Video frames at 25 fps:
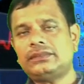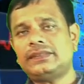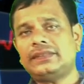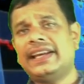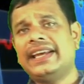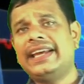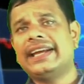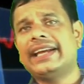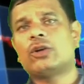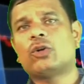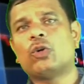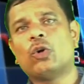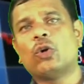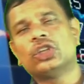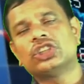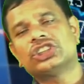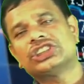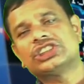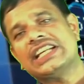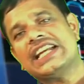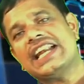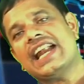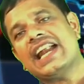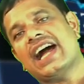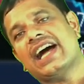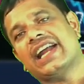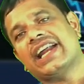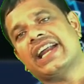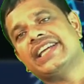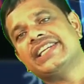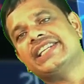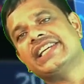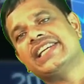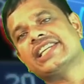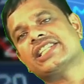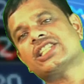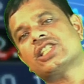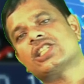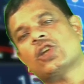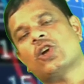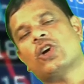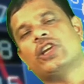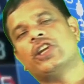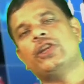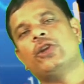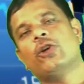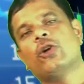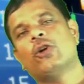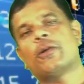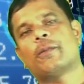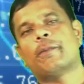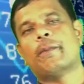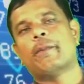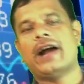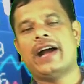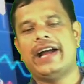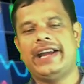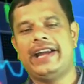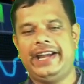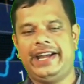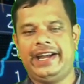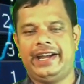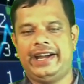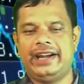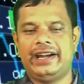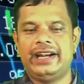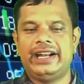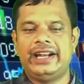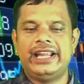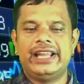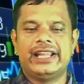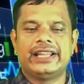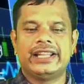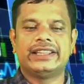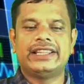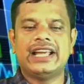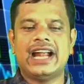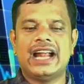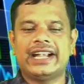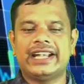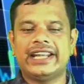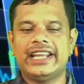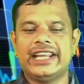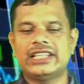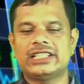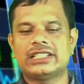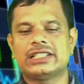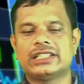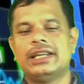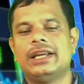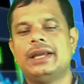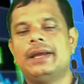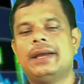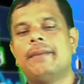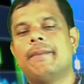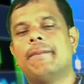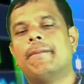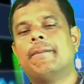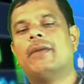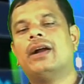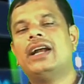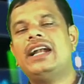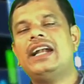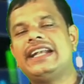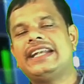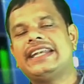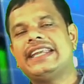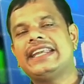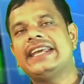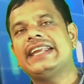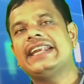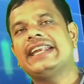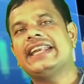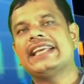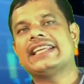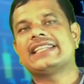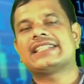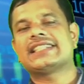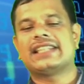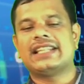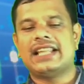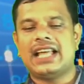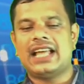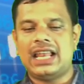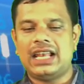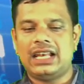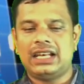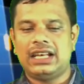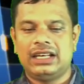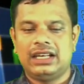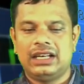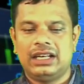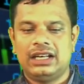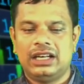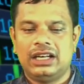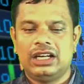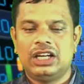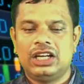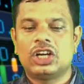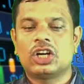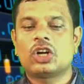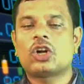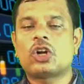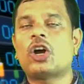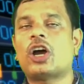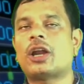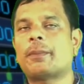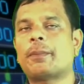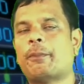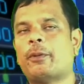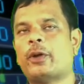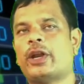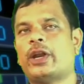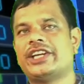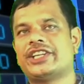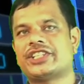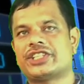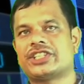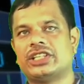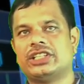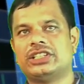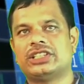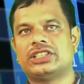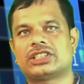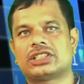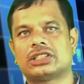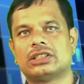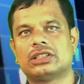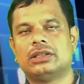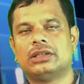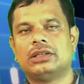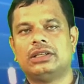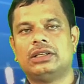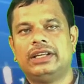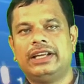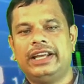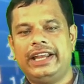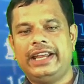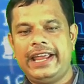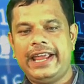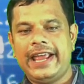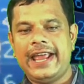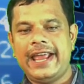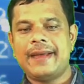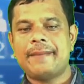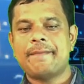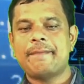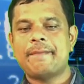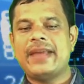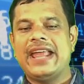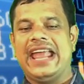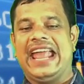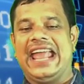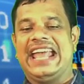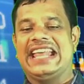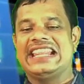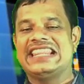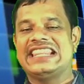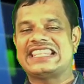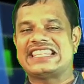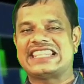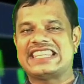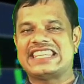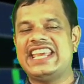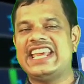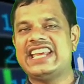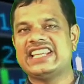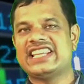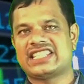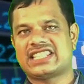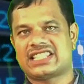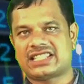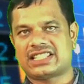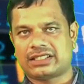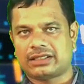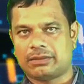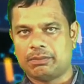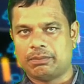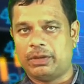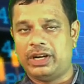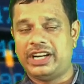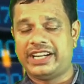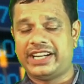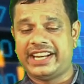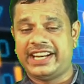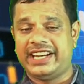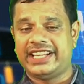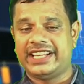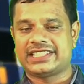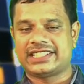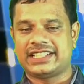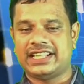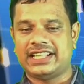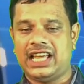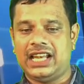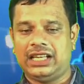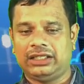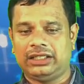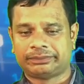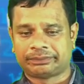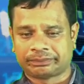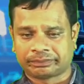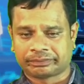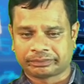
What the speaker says: a question arises on your mind, that is multinational corporations, MNCs, multinational